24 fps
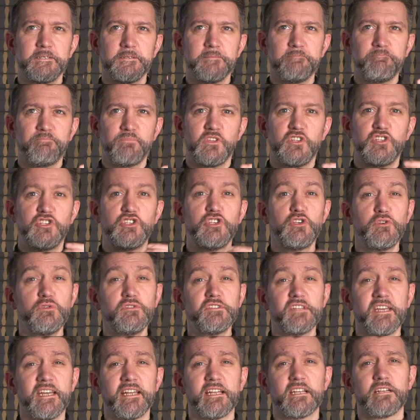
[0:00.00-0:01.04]
use
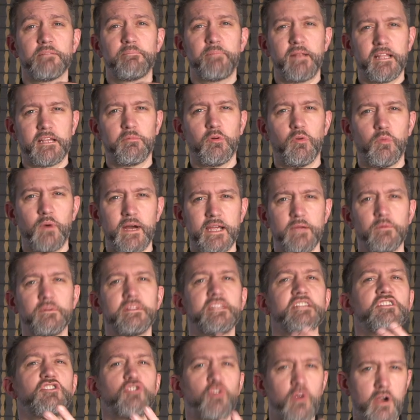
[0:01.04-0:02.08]
it in an applicable way
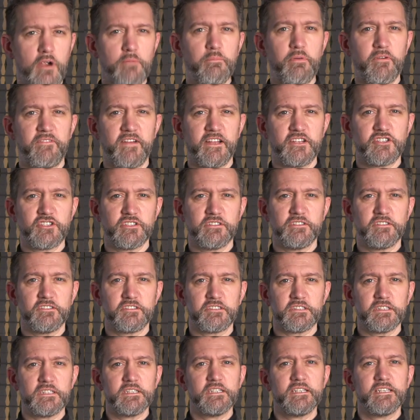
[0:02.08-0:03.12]
within your own
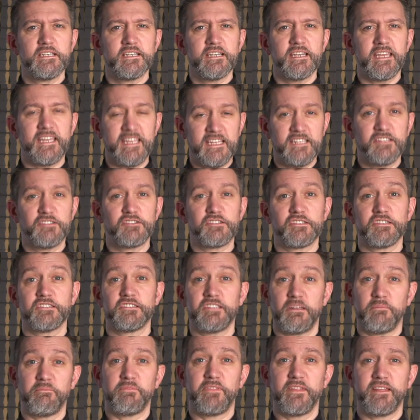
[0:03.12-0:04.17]
professions is
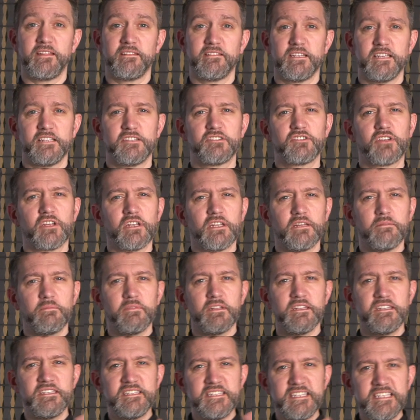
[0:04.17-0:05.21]
something that's going to
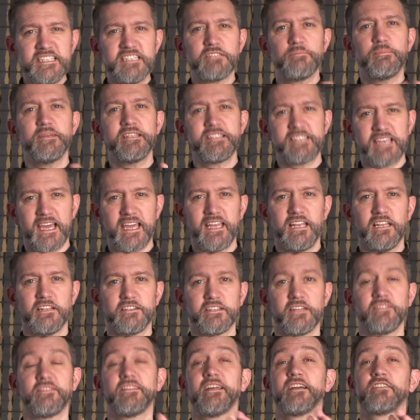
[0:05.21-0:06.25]
need to be tailored.
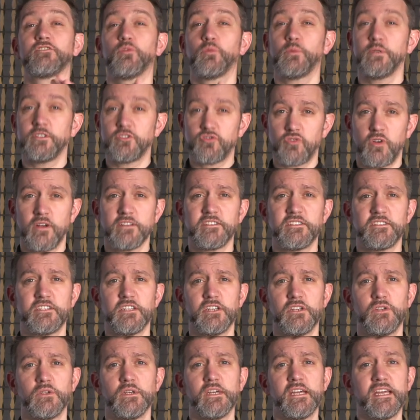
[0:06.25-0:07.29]
And that's what we try to
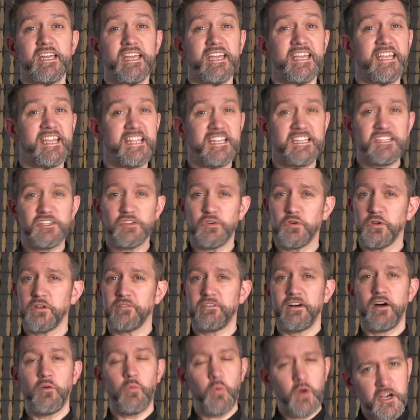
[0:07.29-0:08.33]
do in all of
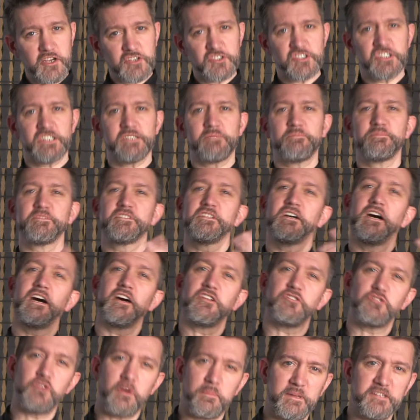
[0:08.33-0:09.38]
our workshops, our
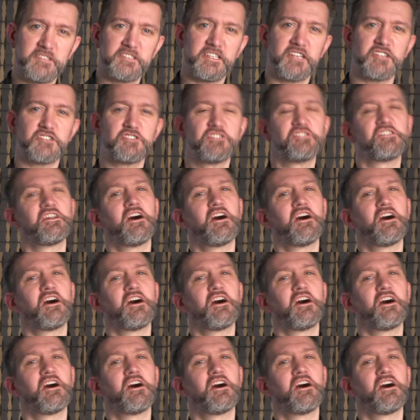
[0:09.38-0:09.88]
drop-in sessions, our